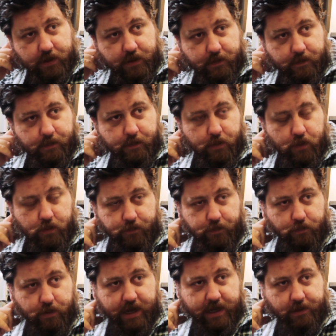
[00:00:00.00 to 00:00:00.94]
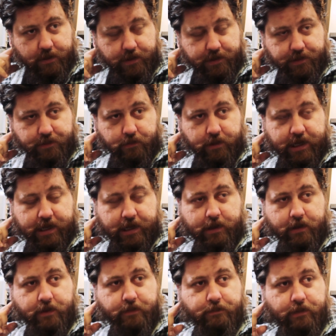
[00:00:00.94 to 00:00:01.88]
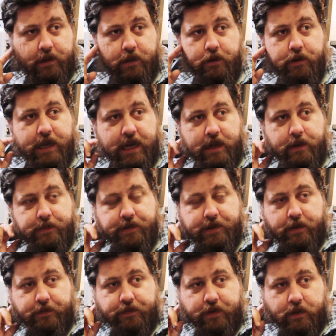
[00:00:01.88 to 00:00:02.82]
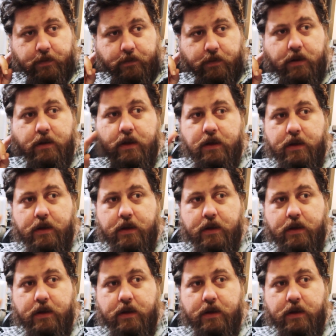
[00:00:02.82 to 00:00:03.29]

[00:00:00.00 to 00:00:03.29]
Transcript: and move around the screen and relocate himself and